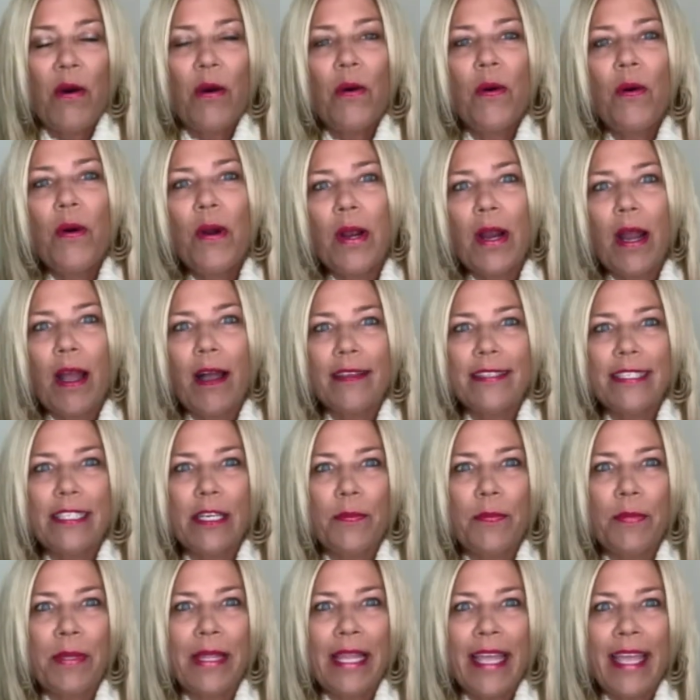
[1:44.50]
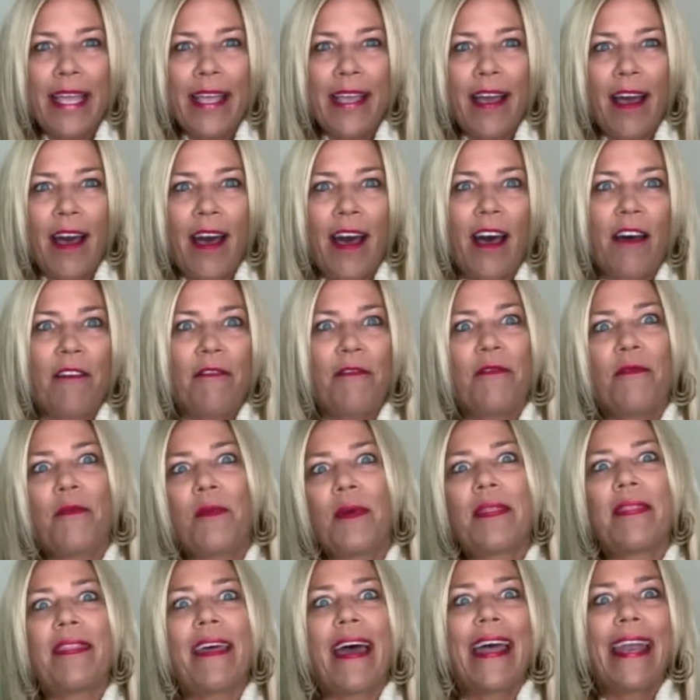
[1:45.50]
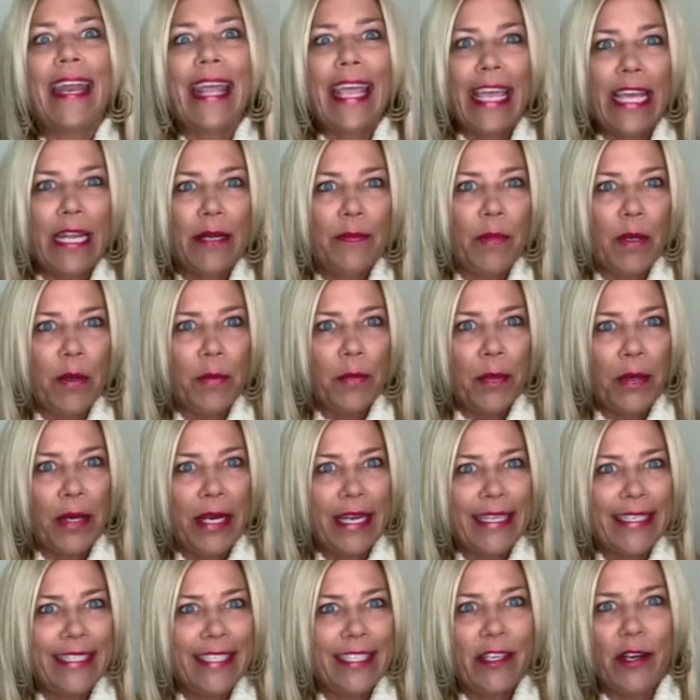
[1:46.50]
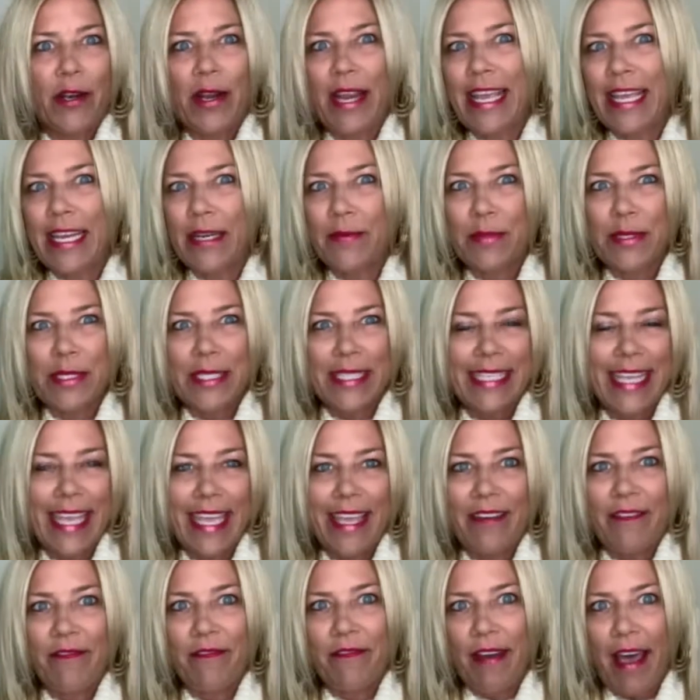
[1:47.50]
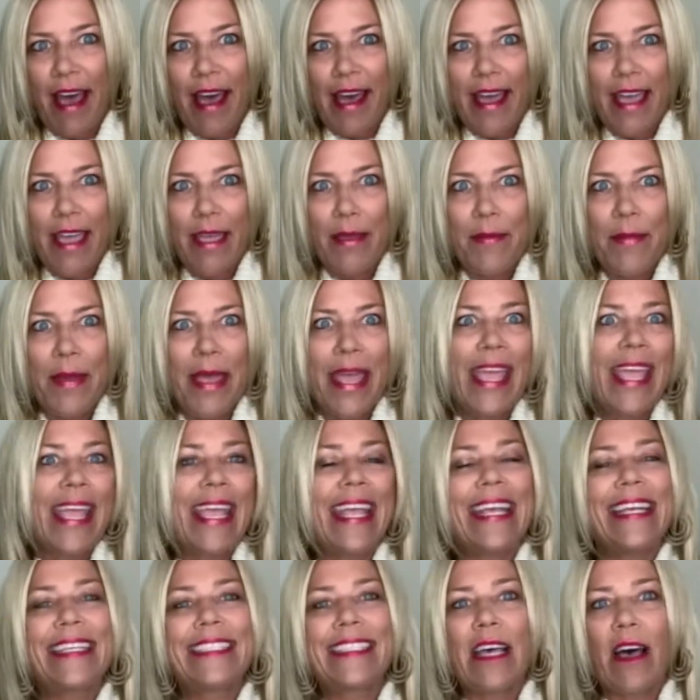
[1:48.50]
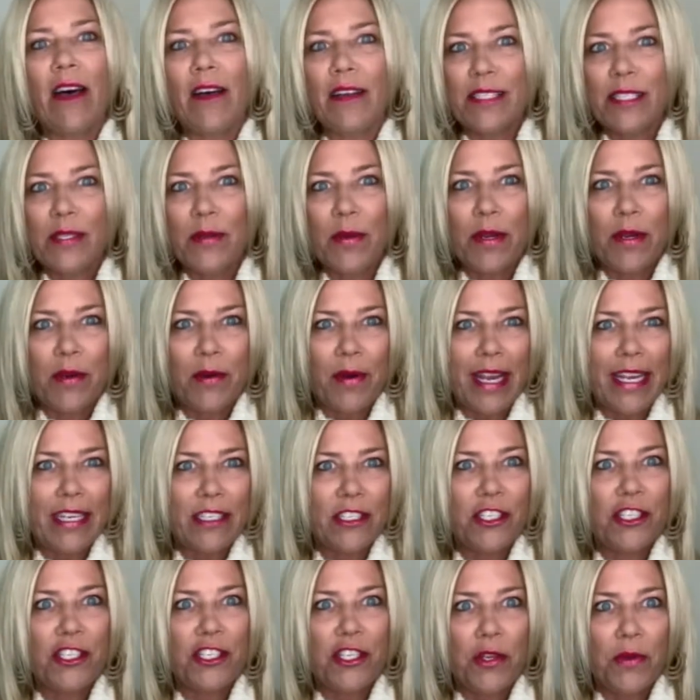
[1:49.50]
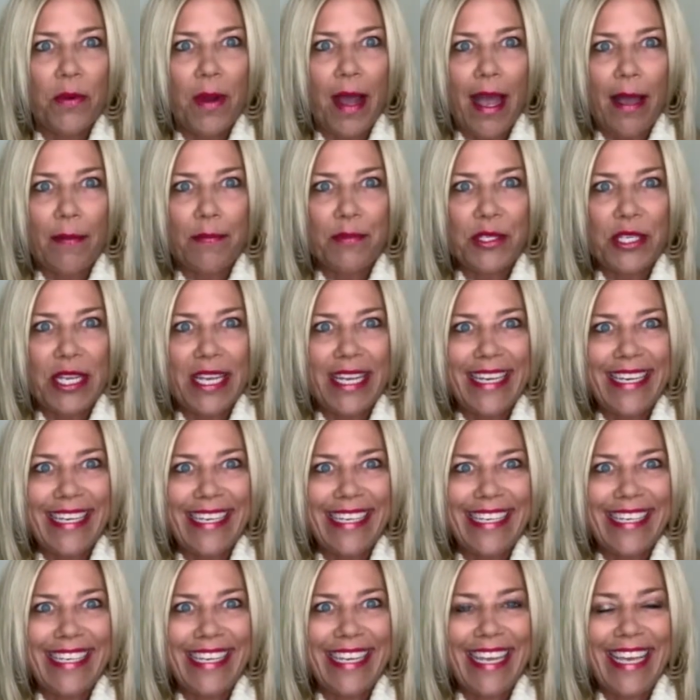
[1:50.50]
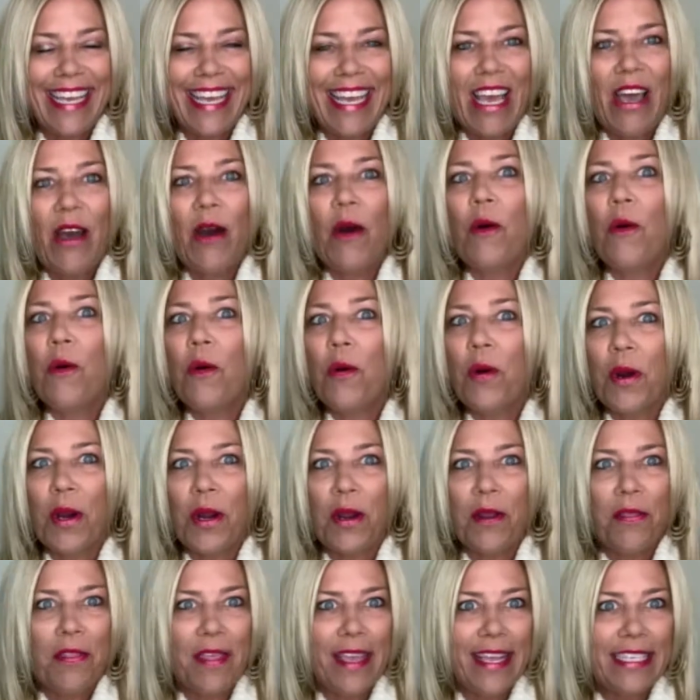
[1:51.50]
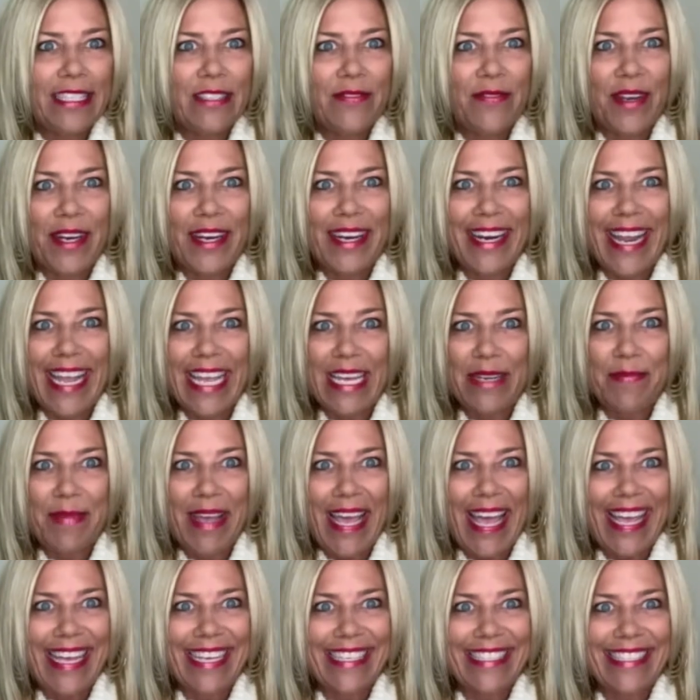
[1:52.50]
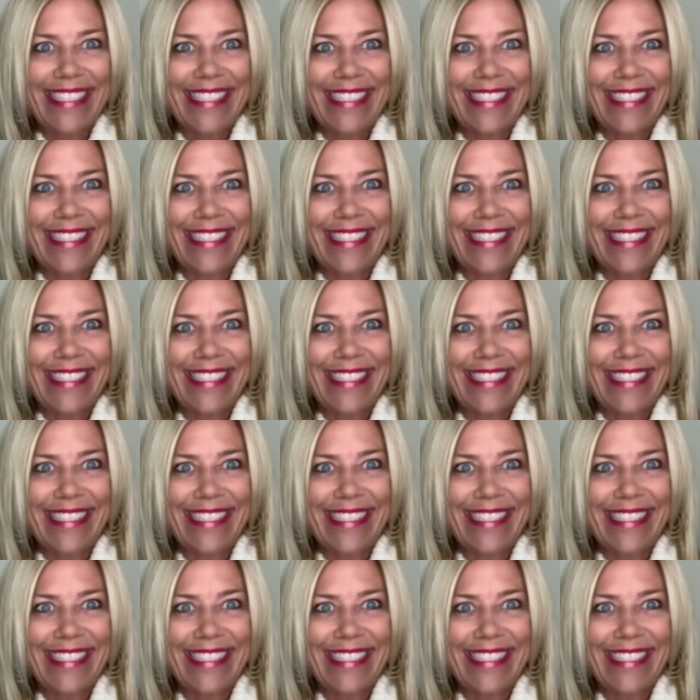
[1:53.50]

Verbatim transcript: Or also playing off with that animal print or animal skin vibe is also a great shoe option, or things for your handbags.